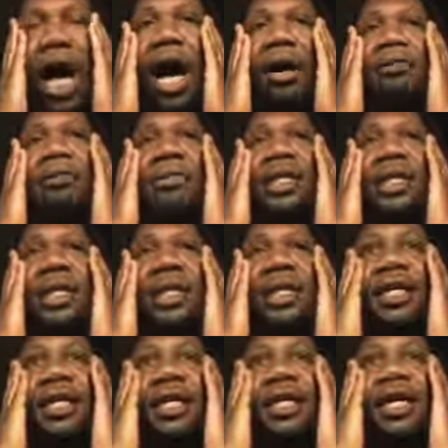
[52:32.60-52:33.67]
up.
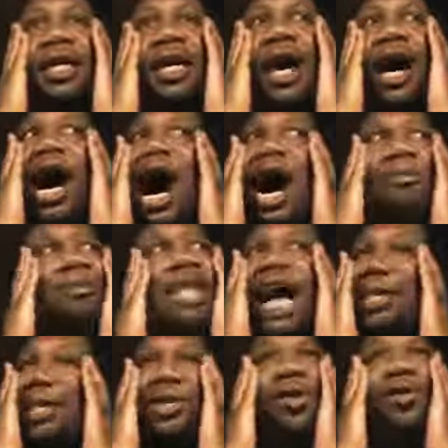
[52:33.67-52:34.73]
I'm
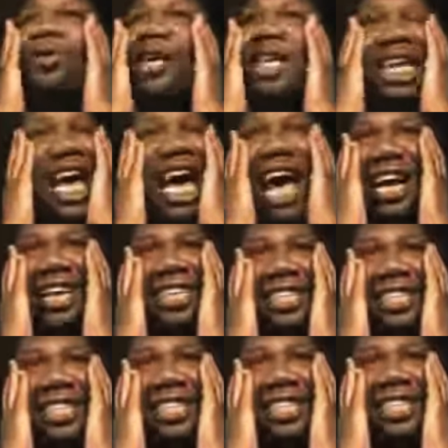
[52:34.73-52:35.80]
not doing that.
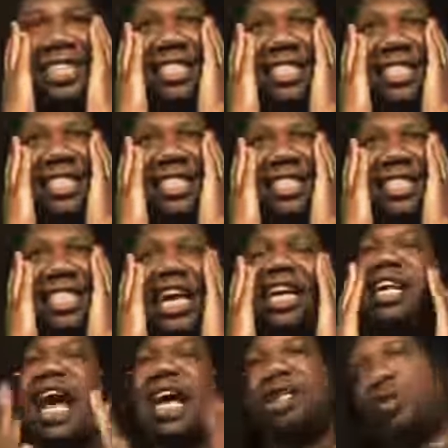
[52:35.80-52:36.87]

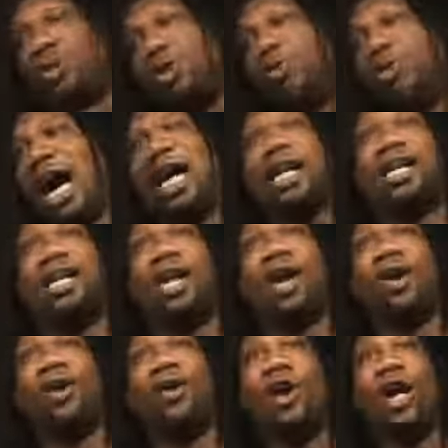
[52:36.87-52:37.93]
And that's when you got to
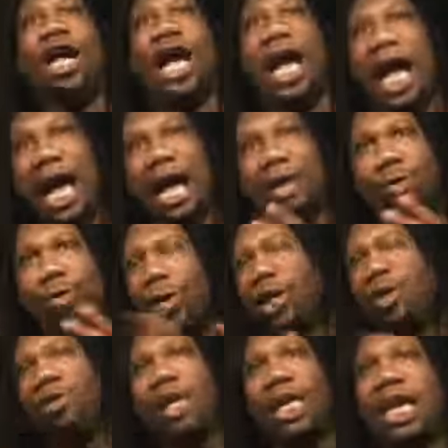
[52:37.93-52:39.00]
go. And when
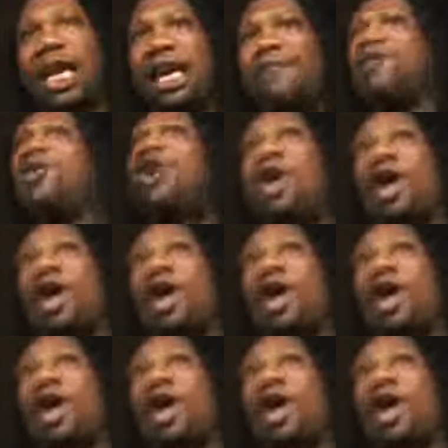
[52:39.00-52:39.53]
you leave, your